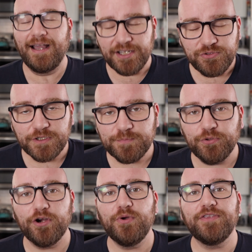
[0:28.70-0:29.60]
I like to
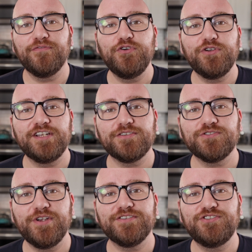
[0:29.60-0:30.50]
explore what the food
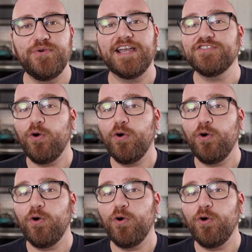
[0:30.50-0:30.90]
industry is doing as